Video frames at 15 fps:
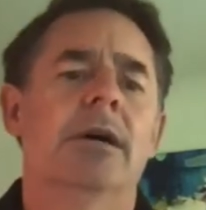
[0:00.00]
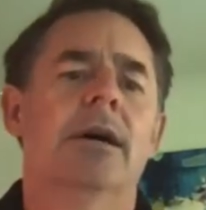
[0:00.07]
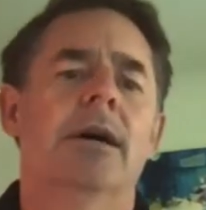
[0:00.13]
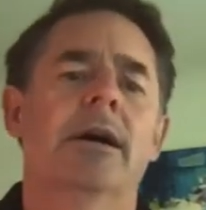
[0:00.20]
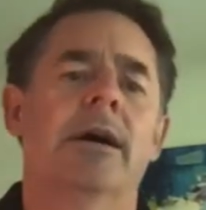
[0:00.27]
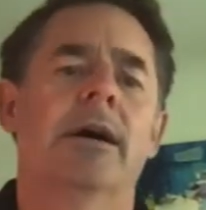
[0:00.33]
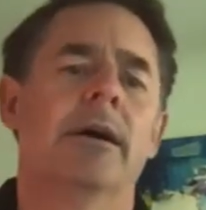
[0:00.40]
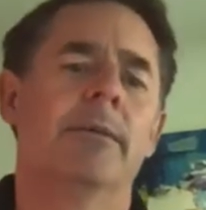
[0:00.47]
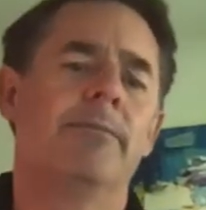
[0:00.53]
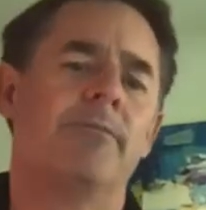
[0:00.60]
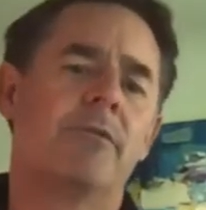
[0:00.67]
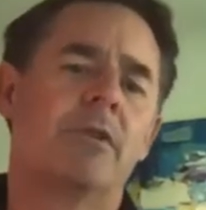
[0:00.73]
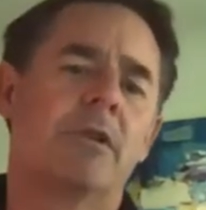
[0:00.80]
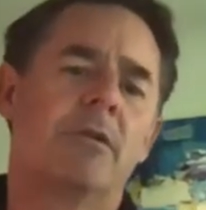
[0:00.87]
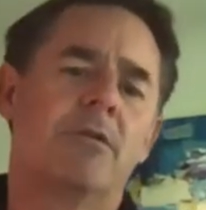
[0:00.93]
Um,
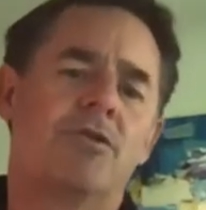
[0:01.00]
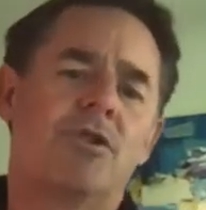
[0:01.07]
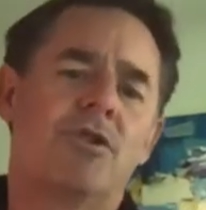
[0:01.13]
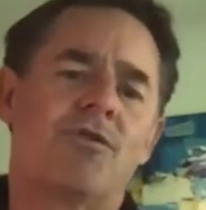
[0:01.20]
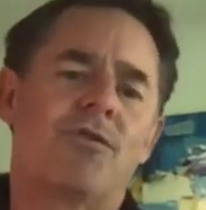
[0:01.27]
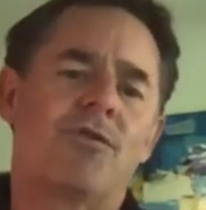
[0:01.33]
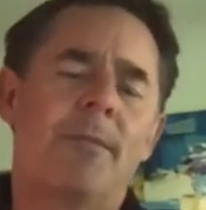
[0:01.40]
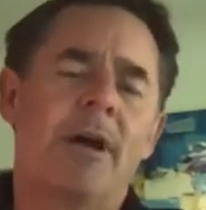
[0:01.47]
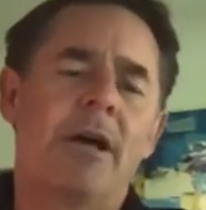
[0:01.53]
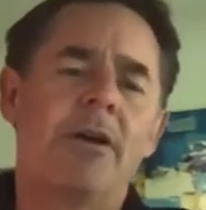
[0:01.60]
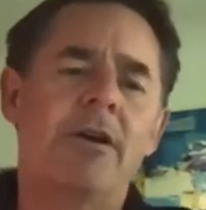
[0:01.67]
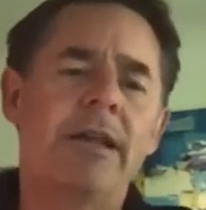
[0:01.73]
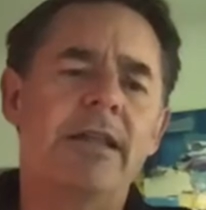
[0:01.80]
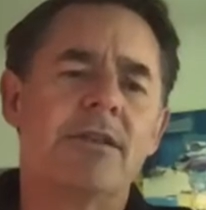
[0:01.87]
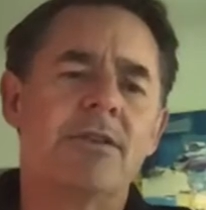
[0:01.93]
just from
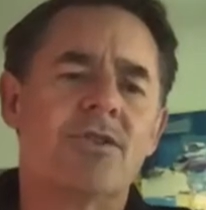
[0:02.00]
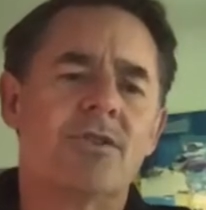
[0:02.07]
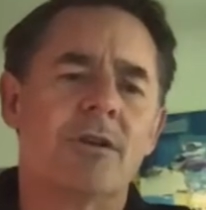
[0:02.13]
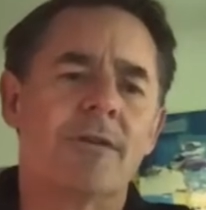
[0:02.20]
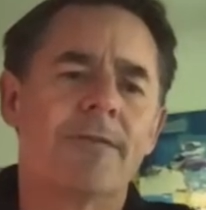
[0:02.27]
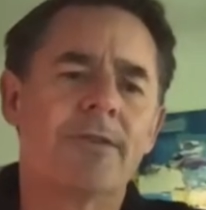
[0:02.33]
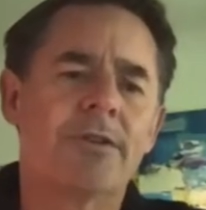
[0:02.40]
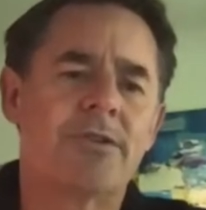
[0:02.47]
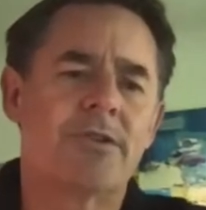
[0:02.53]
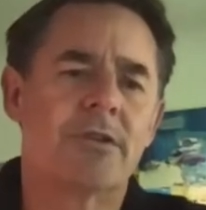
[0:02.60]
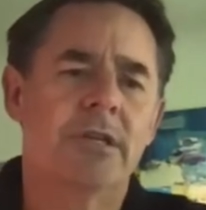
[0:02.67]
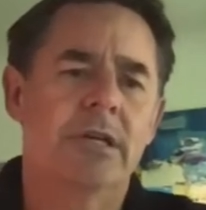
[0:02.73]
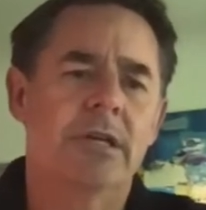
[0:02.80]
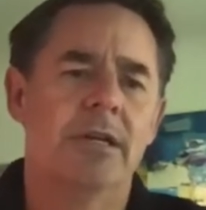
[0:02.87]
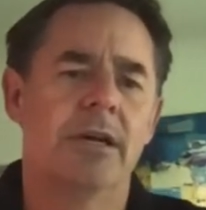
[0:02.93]
underneath the surface,
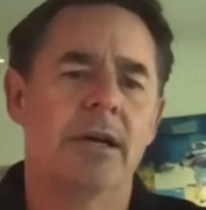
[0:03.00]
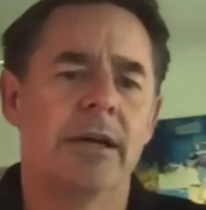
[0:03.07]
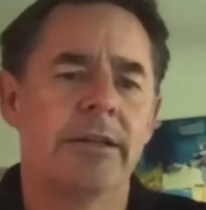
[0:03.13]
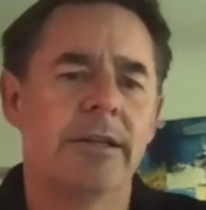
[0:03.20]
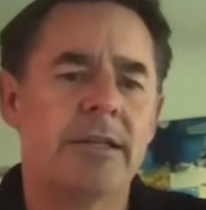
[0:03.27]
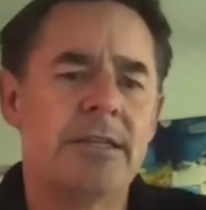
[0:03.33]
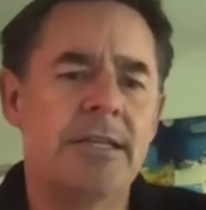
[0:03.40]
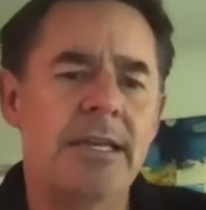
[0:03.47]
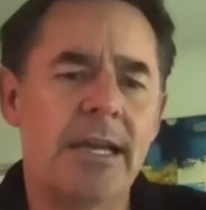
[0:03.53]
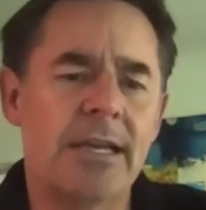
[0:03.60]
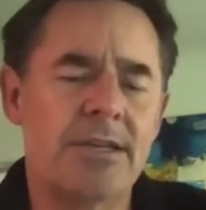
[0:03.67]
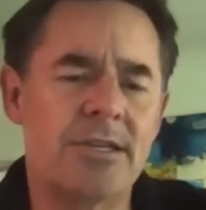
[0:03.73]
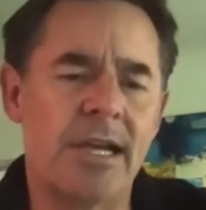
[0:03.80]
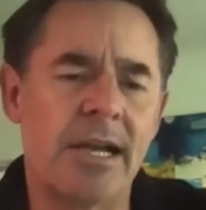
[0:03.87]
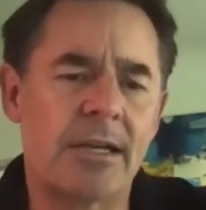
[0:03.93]
uh, the
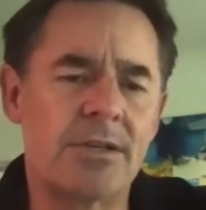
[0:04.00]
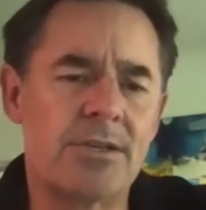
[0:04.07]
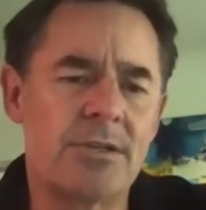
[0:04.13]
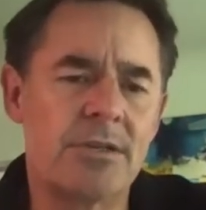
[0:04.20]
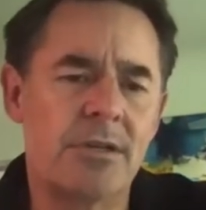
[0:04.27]
TSX